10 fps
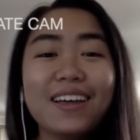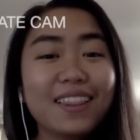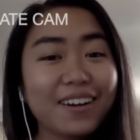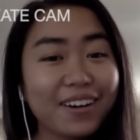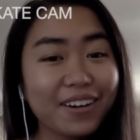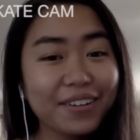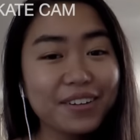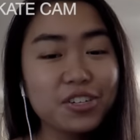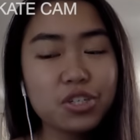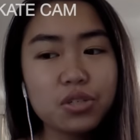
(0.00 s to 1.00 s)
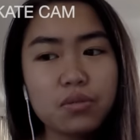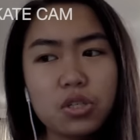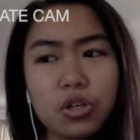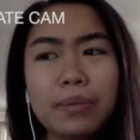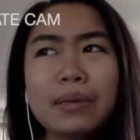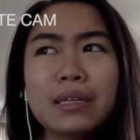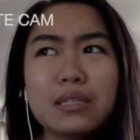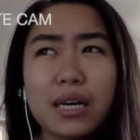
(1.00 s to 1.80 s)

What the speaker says: there are no issues with turbulence.